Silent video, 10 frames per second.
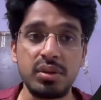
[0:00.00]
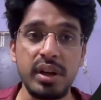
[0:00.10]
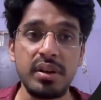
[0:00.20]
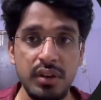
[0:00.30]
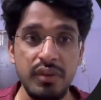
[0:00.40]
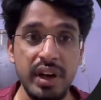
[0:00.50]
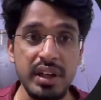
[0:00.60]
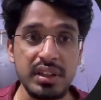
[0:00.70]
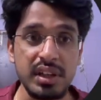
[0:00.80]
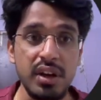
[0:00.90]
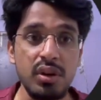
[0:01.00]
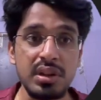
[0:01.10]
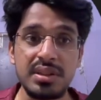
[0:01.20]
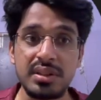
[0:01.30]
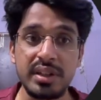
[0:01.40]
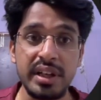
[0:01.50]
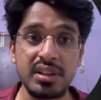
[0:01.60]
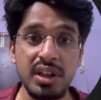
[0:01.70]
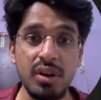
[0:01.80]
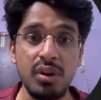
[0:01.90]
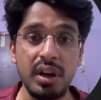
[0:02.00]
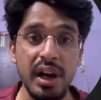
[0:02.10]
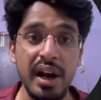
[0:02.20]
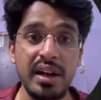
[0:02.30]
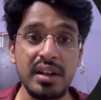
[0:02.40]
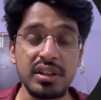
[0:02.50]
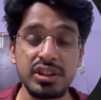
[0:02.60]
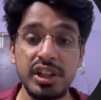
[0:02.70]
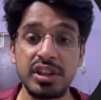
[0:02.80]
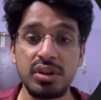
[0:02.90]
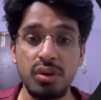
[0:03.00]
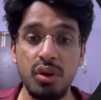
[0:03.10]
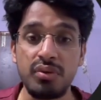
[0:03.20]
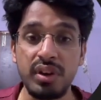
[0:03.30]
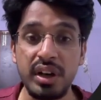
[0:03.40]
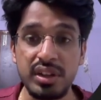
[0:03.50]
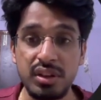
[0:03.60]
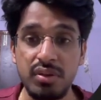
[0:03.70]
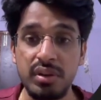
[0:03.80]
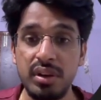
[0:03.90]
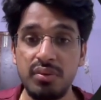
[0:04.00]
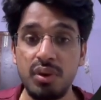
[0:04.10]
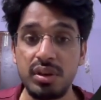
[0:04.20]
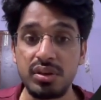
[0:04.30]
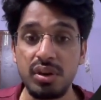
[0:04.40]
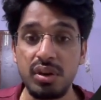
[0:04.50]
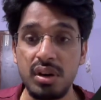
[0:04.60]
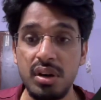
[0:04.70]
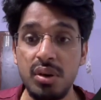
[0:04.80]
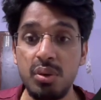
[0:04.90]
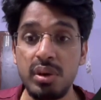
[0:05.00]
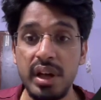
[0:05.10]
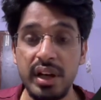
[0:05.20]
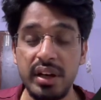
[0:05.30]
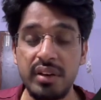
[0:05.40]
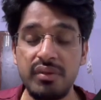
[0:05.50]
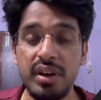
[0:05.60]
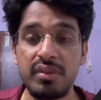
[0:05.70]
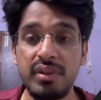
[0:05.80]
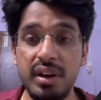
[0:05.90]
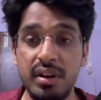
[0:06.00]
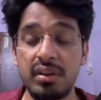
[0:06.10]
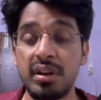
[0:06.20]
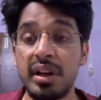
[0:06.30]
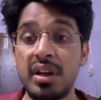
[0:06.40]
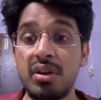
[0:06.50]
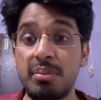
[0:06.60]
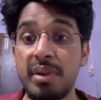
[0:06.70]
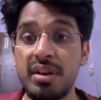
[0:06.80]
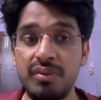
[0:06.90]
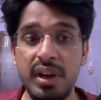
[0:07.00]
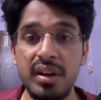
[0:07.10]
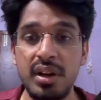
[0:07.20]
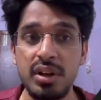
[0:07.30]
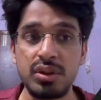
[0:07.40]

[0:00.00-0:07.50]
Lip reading: Okay, we can just click on the settings icon and change our configuration over here. What is our root directory where we are running our main file?